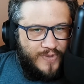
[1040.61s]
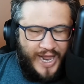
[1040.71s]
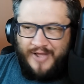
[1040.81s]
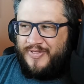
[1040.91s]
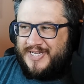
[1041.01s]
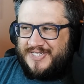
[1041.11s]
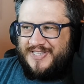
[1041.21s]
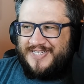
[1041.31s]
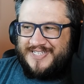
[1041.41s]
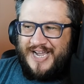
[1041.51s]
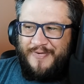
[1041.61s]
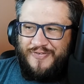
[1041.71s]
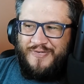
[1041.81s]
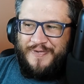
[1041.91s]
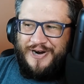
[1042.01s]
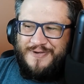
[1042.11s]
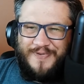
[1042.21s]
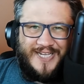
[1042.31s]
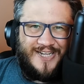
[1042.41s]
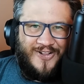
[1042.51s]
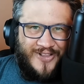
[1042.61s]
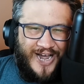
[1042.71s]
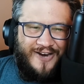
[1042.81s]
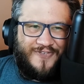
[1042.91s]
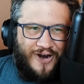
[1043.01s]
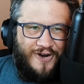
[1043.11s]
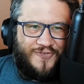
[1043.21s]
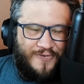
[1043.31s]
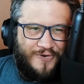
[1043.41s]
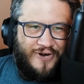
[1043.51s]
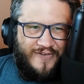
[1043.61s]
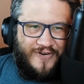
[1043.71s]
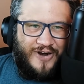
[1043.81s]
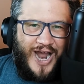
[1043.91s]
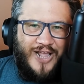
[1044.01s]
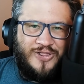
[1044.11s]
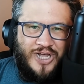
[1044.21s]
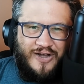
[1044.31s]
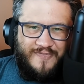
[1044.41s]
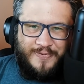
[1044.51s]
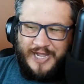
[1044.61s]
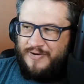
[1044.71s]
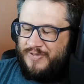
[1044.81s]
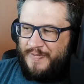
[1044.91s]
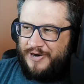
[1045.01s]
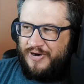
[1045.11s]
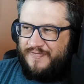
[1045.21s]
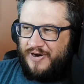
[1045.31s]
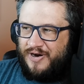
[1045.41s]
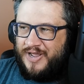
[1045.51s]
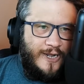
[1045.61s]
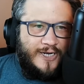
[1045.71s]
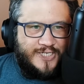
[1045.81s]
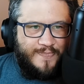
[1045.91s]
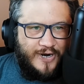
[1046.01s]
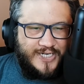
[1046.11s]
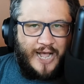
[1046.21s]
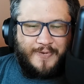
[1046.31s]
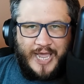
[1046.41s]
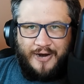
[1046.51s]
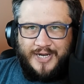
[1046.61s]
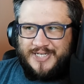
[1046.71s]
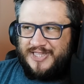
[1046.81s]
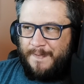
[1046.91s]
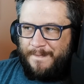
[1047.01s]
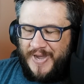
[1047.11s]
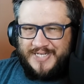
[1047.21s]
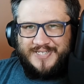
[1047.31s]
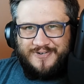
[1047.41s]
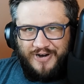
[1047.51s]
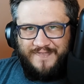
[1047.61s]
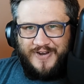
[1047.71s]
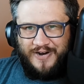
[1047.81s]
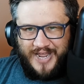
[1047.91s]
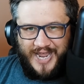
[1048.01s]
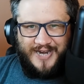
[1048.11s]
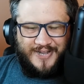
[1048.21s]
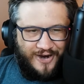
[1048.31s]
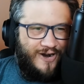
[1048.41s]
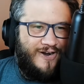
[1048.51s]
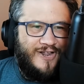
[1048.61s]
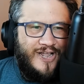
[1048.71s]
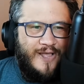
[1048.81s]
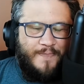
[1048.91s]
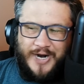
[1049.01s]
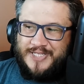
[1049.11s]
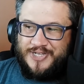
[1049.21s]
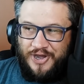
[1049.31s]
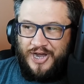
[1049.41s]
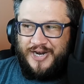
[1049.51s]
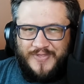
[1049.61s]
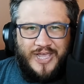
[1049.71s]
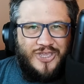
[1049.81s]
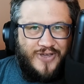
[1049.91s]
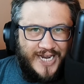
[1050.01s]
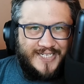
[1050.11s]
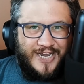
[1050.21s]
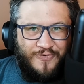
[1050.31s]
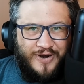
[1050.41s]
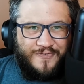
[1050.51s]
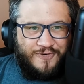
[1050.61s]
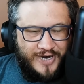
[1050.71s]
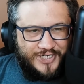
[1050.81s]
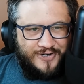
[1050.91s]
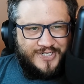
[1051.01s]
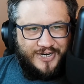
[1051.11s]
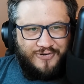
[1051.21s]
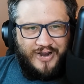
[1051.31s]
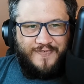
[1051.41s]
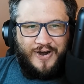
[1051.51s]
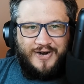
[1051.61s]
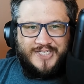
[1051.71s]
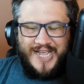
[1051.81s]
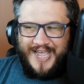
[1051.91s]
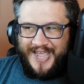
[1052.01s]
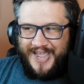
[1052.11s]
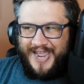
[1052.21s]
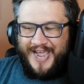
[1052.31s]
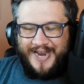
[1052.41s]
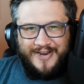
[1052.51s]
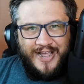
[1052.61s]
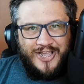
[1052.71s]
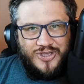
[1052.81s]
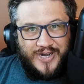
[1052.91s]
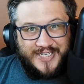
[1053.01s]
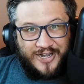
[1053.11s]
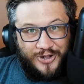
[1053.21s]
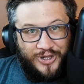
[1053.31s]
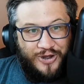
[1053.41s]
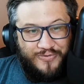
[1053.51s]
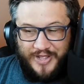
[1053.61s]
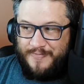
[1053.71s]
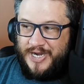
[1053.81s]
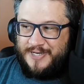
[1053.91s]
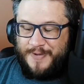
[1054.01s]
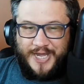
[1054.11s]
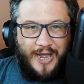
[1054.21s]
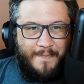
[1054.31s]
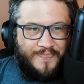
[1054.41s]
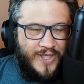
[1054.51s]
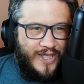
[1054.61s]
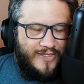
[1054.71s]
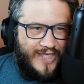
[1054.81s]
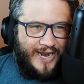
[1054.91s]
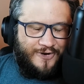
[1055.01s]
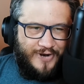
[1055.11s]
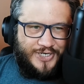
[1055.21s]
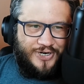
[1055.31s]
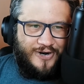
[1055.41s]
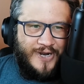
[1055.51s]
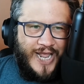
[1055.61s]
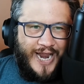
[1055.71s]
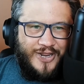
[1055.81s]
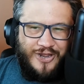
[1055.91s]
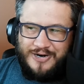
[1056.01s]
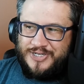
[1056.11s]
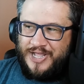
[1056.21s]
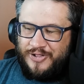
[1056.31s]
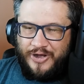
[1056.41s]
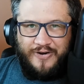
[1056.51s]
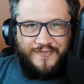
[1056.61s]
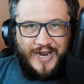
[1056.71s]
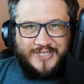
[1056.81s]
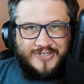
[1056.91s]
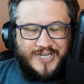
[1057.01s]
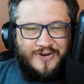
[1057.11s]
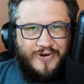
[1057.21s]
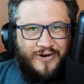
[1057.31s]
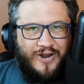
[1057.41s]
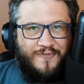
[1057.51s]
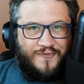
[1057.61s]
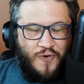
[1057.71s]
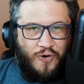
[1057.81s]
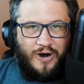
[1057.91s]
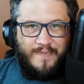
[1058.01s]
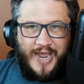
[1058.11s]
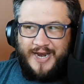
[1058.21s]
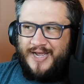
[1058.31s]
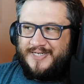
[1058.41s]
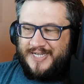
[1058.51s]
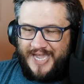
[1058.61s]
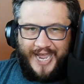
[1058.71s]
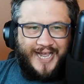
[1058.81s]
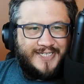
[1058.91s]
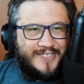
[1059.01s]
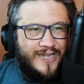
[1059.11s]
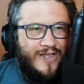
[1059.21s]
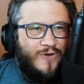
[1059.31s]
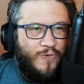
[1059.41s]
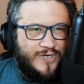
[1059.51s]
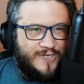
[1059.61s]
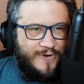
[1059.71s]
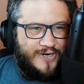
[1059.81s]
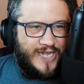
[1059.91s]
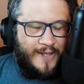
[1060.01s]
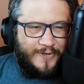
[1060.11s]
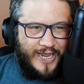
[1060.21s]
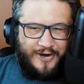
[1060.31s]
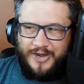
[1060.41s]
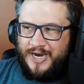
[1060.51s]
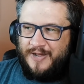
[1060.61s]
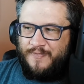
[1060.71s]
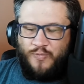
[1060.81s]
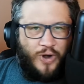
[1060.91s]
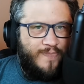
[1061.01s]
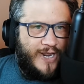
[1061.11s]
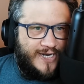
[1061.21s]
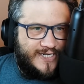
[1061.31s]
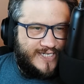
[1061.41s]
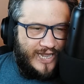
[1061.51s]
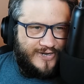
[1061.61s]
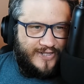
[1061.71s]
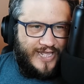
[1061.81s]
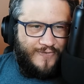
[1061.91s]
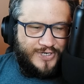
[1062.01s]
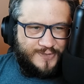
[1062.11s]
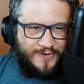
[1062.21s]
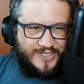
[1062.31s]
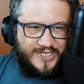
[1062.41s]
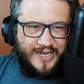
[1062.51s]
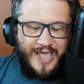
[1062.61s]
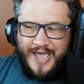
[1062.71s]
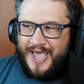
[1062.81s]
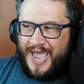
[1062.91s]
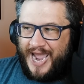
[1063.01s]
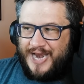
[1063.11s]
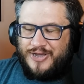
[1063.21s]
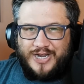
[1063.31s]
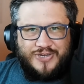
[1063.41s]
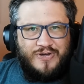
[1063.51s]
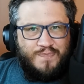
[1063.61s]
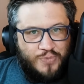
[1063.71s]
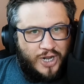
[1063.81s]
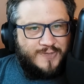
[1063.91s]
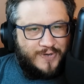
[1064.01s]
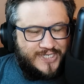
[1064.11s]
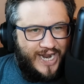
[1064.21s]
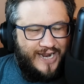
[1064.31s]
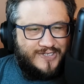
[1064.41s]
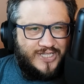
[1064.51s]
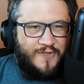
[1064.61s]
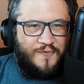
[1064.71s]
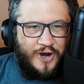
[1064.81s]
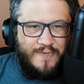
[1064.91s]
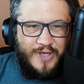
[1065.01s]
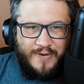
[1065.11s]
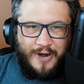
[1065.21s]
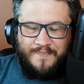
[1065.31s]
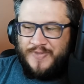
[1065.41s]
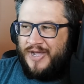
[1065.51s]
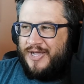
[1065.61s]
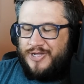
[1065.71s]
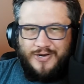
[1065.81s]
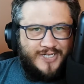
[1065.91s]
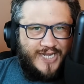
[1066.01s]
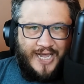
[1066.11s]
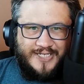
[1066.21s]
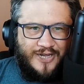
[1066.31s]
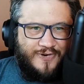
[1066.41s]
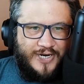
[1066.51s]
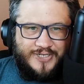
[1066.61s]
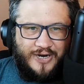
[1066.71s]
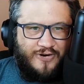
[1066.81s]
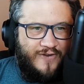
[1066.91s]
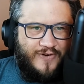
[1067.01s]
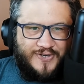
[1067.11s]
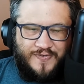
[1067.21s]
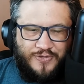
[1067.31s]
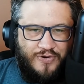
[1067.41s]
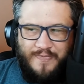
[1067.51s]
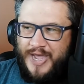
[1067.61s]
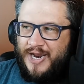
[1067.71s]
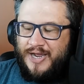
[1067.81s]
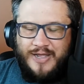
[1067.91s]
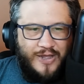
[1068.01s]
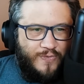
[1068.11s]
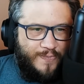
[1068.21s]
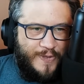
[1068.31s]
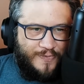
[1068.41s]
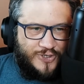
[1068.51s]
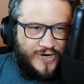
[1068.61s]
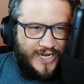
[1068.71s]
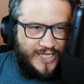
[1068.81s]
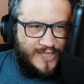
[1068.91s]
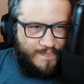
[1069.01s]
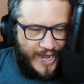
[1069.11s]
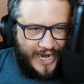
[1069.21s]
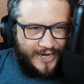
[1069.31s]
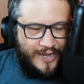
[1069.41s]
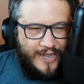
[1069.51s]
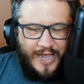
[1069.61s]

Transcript: At least this is coming from a player who plays a lot of cards from the graveyard. I love playing with my graveyard. Dimir Doppelganger isn't the best graveyard hate card, but it's good. You get to get rid of creatures in graveyards, and you get to clone them. You get to become that creature. And usually clone effects are sitting right around 4 mana to cast, where Dimir Doppelganger, you get a 1 mana discount on that, which is pretty sick. And you could do it multiple times. So at the very minimum, you just exile creatures out of graveyards for 3 mana when people are trying to get them back.